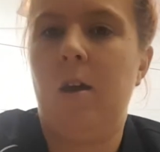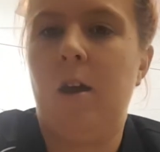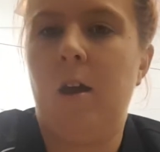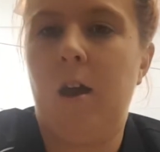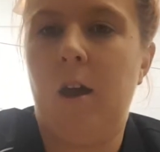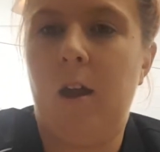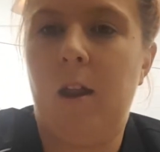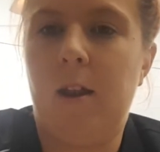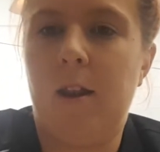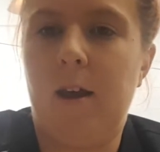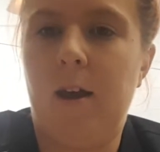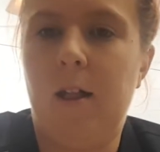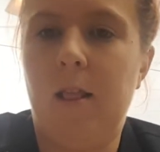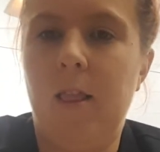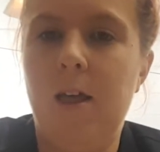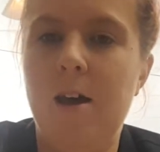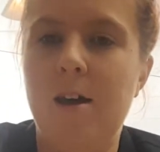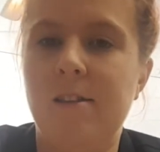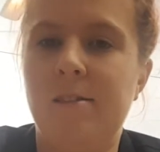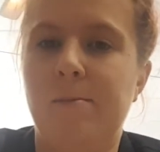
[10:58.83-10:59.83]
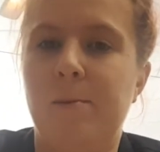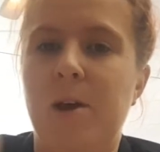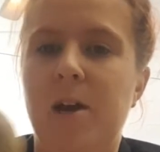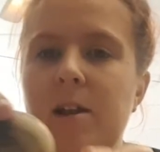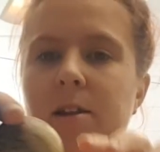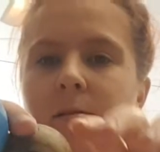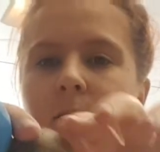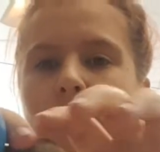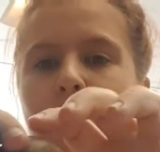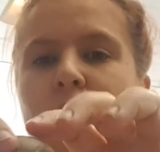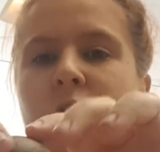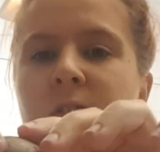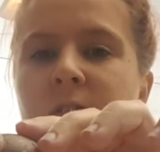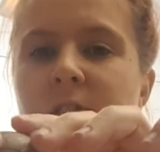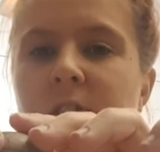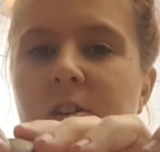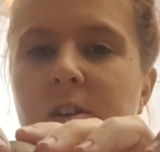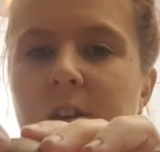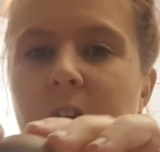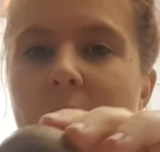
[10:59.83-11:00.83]
And our last one, what's
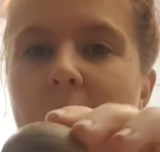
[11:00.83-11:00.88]
the